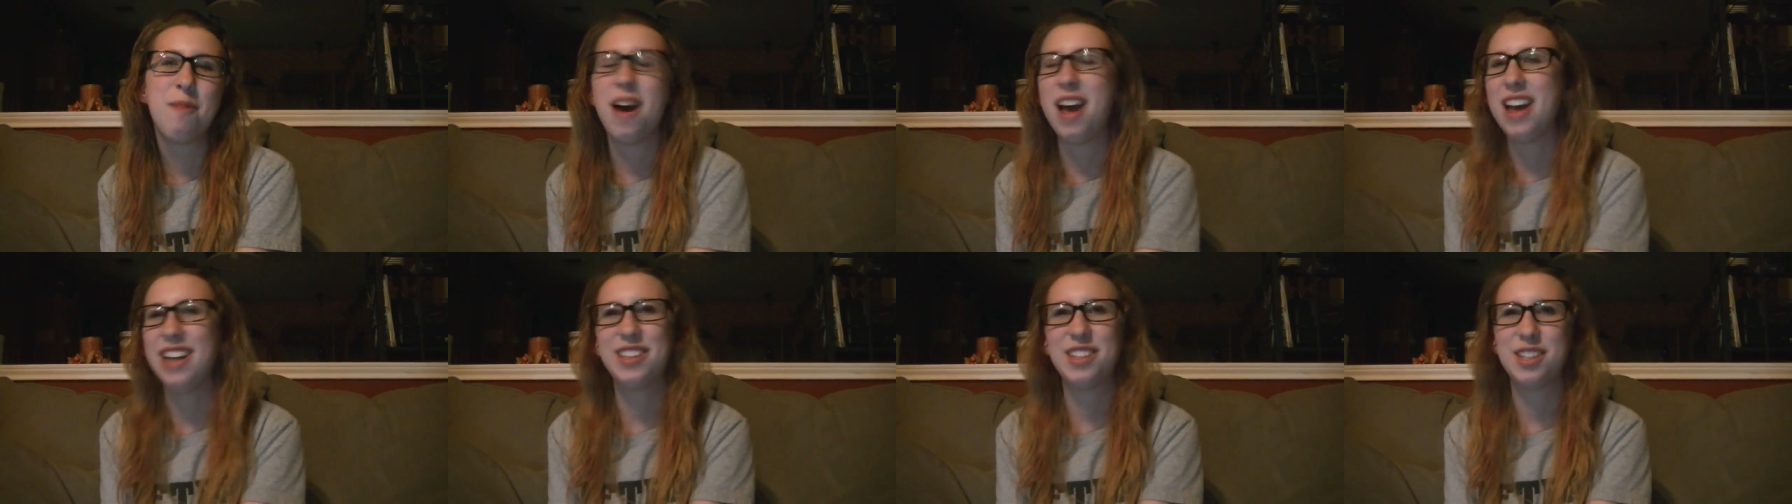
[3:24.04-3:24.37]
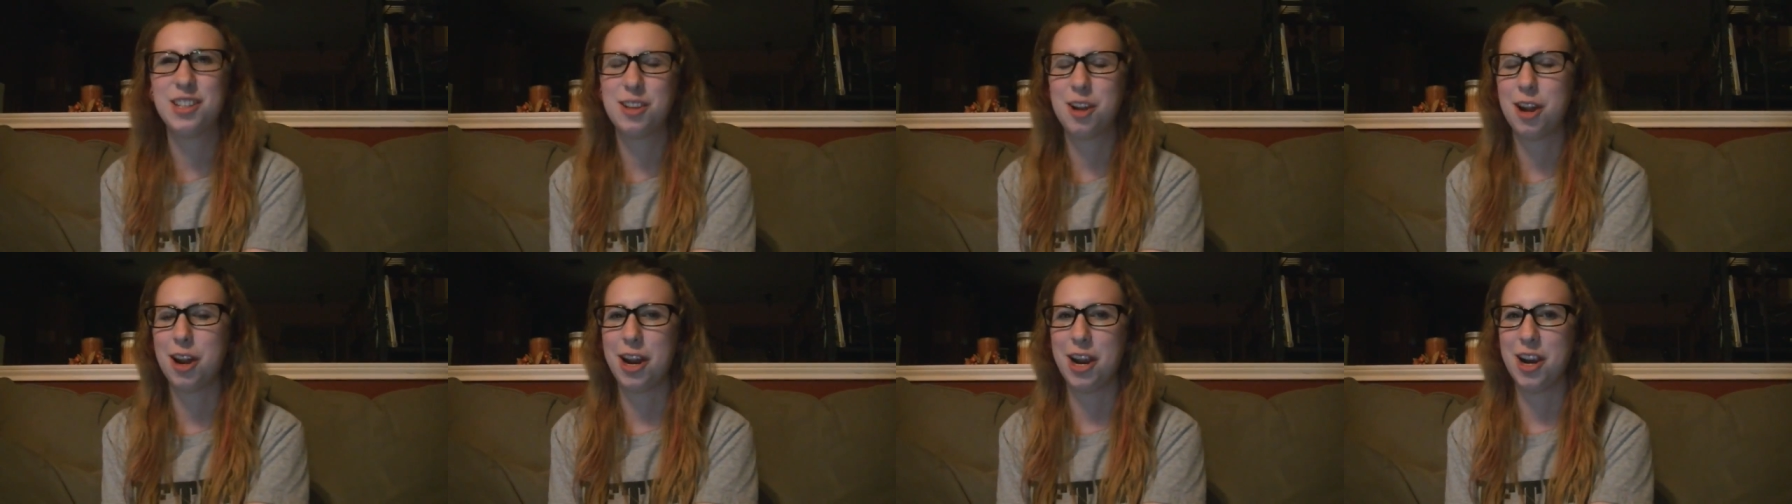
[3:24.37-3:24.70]
It's
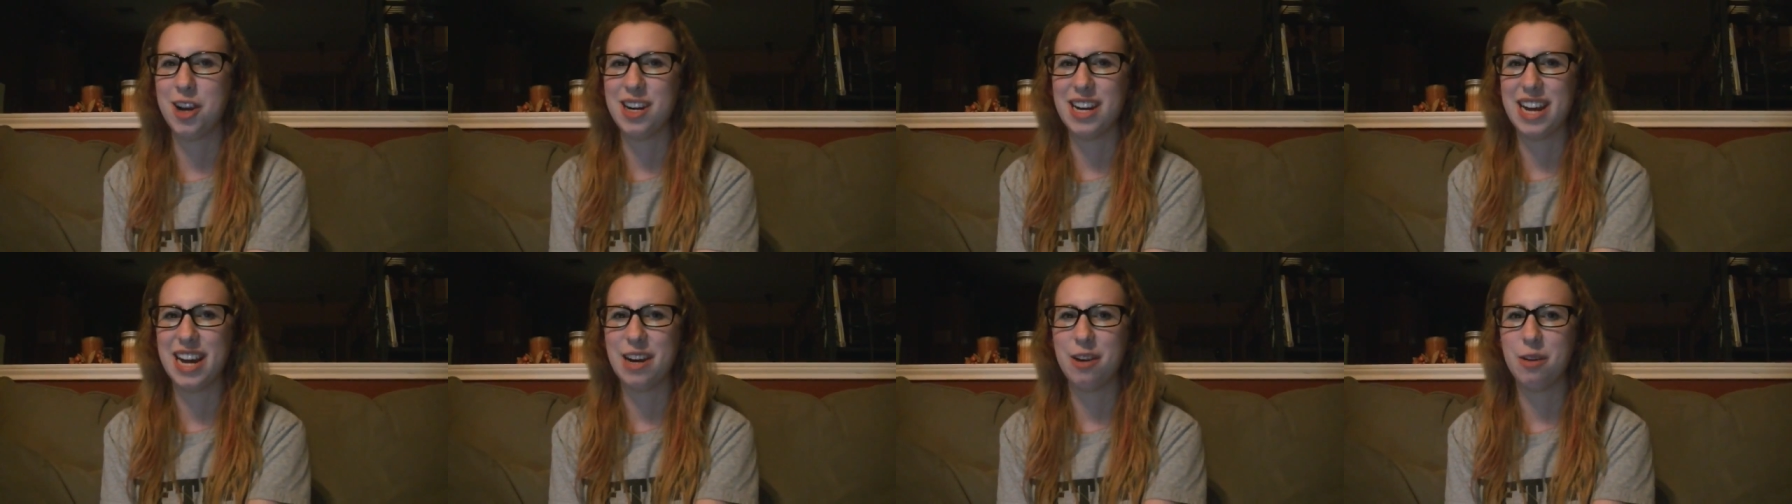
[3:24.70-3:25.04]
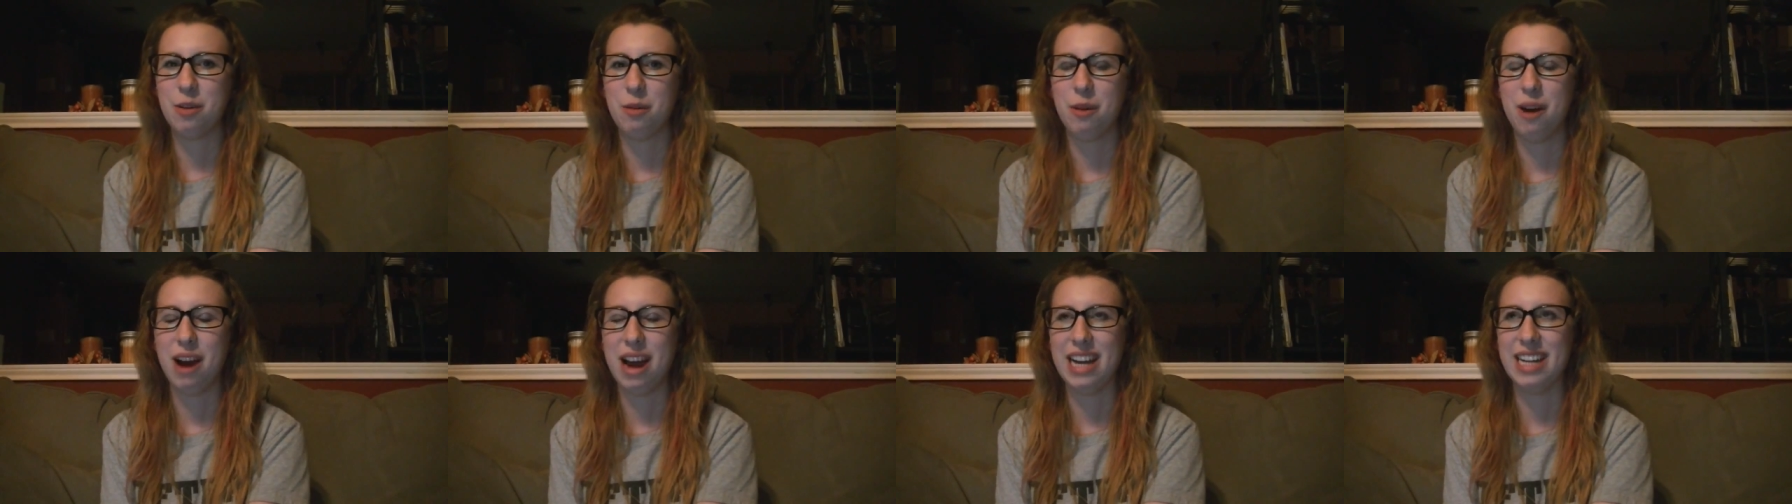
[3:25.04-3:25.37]
just not Harry. I don't
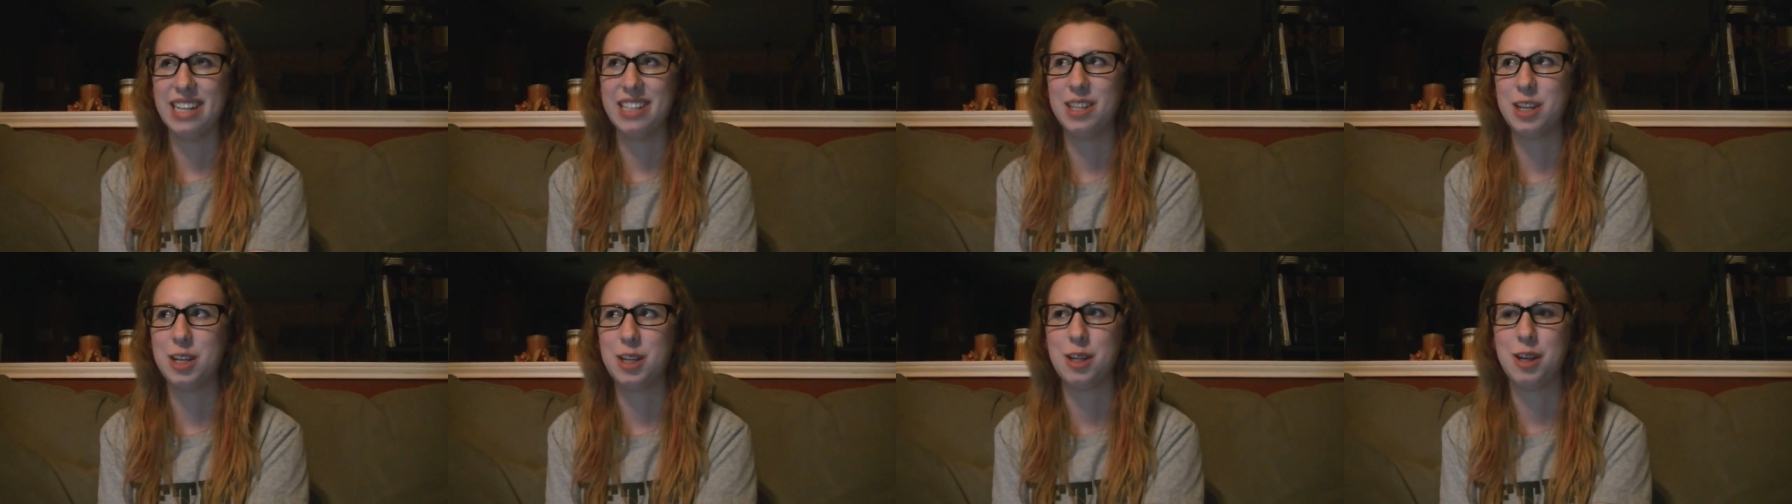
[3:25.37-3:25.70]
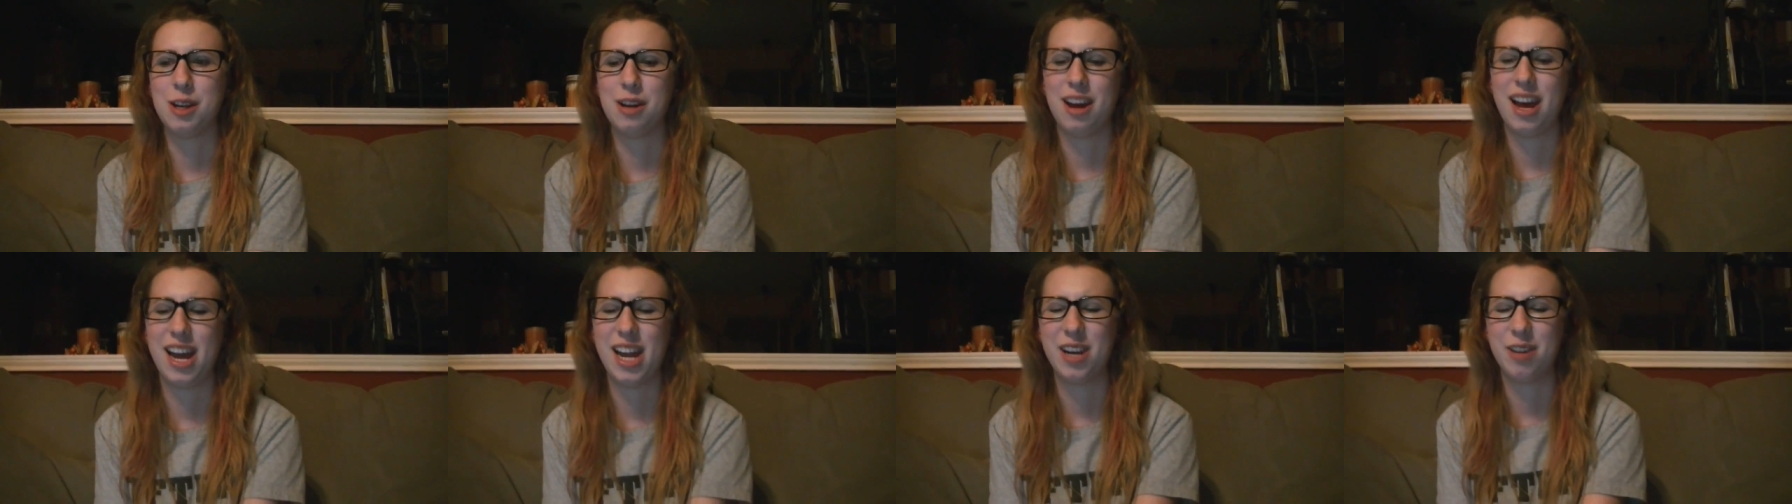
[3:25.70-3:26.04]
know why. It's just
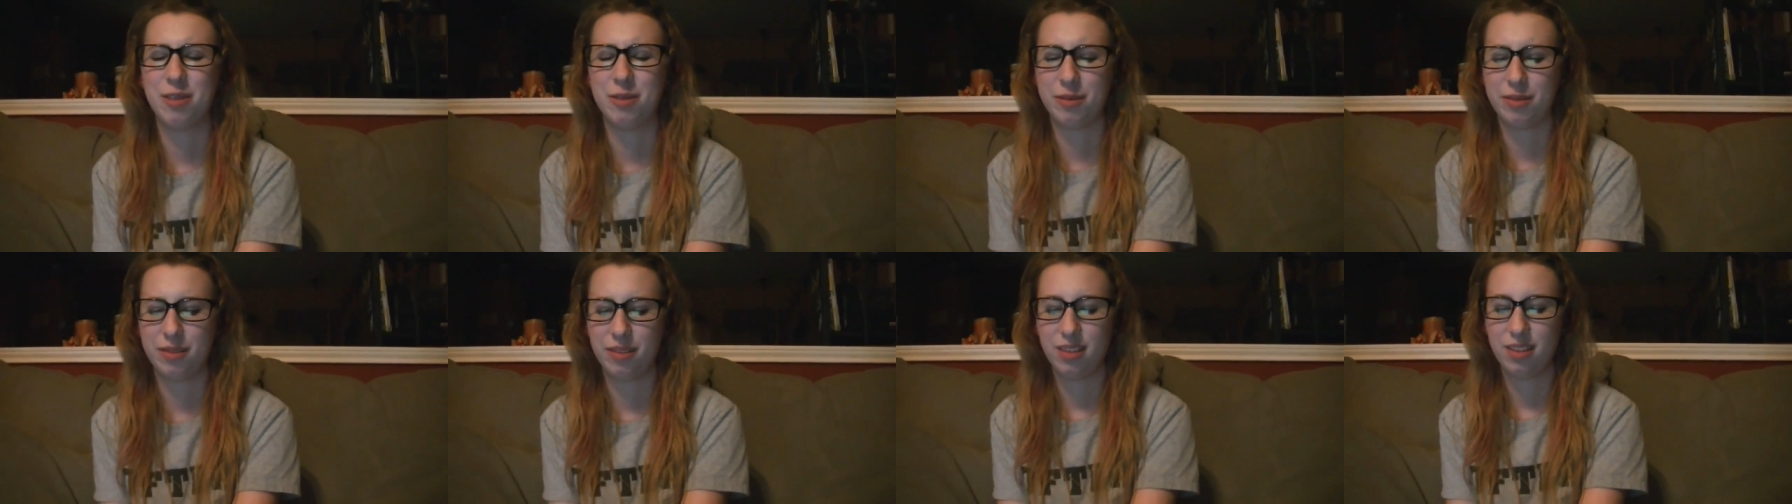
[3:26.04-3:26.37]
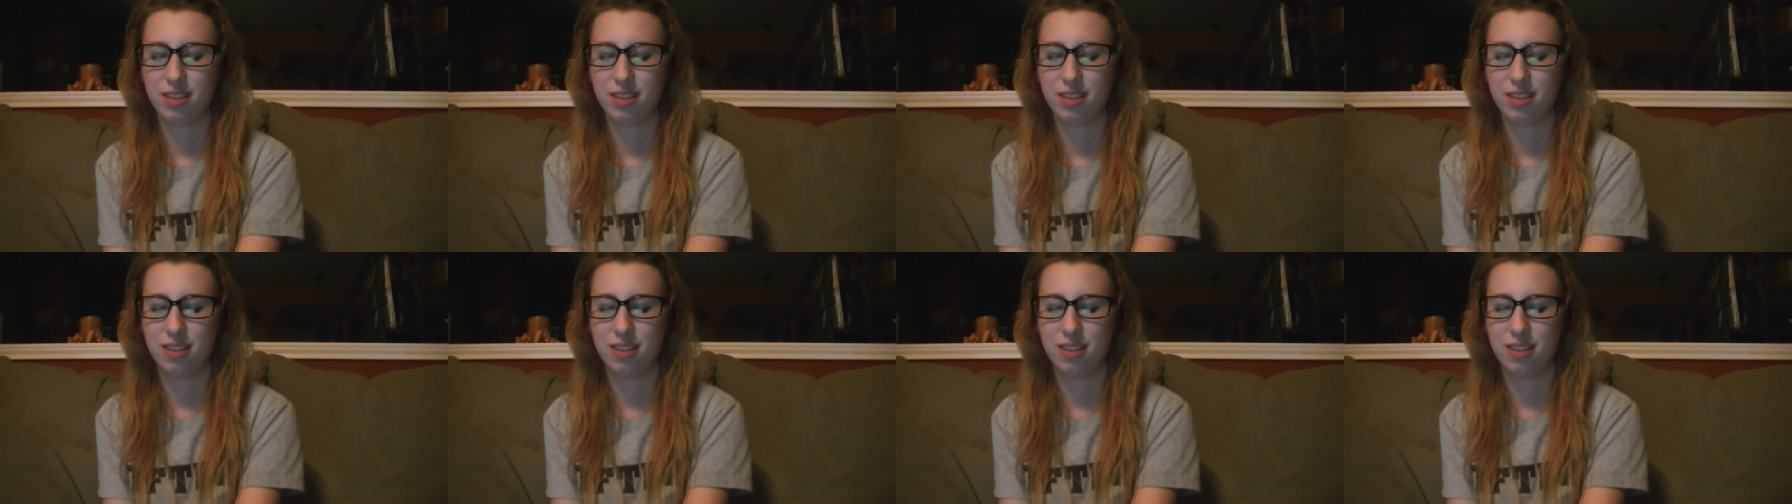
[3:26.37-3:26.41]
not. I don't.